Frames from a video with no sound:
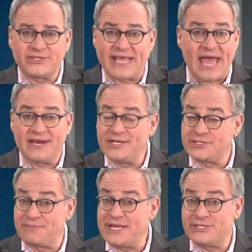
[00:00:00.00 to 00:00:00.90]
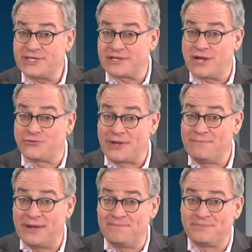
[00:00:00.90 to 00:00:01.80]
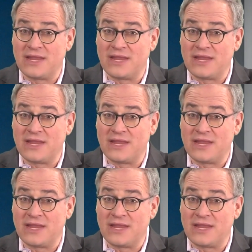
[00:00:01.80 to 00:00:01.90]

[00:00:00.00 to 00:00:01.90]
that Canada is a peacenik country, but